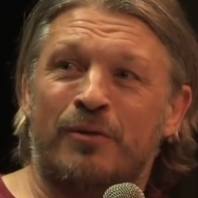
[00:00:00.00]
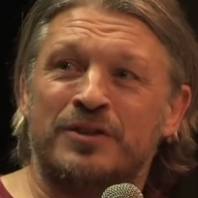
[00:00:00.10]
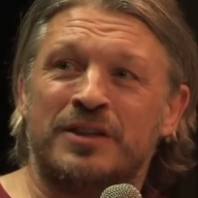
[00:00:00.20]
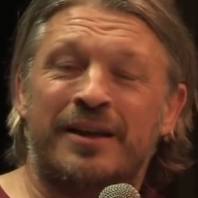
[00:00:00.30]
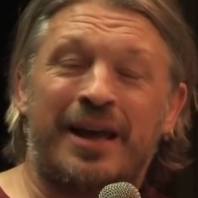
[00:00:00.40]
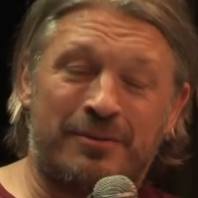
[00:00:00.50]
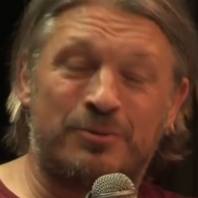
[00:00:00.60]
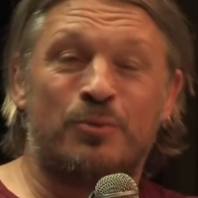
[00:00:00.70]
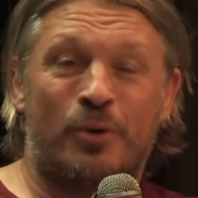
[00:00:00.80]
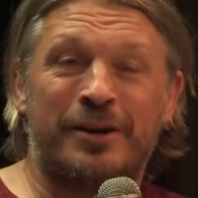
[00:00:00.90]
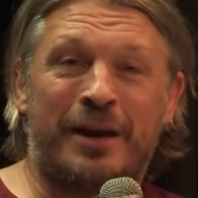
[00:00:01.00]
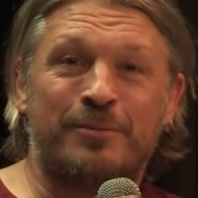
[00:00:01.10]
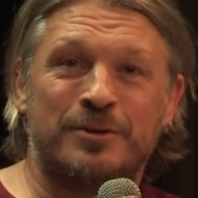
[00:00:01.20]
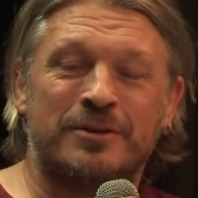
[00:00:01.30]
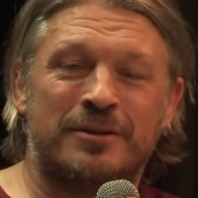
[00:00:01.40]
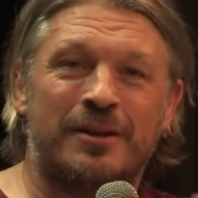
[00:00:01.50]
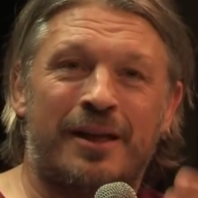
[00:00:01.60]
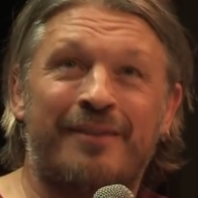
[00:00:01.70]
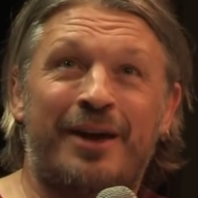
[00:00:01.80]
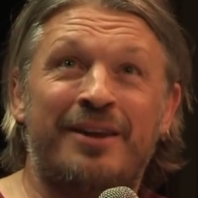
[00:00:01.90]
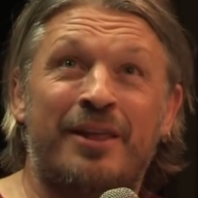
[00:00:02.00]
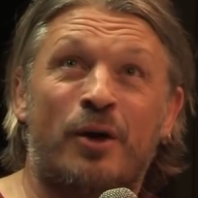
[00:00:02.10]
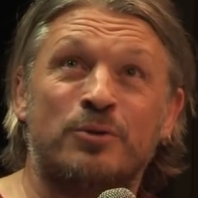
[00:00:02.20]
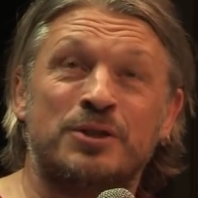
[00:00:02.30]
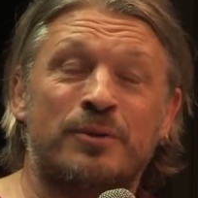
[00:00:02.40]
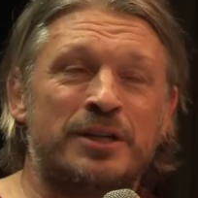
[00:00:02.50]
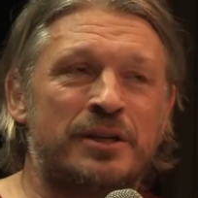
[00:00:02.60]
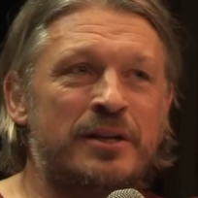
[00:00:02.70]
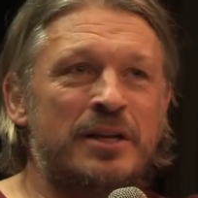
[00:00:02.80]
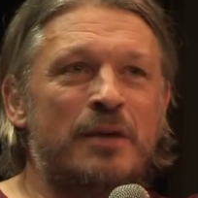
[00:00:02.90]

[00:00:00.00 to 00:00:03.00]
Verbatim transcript: obviously, and to what had happened to uh, in the whole situation.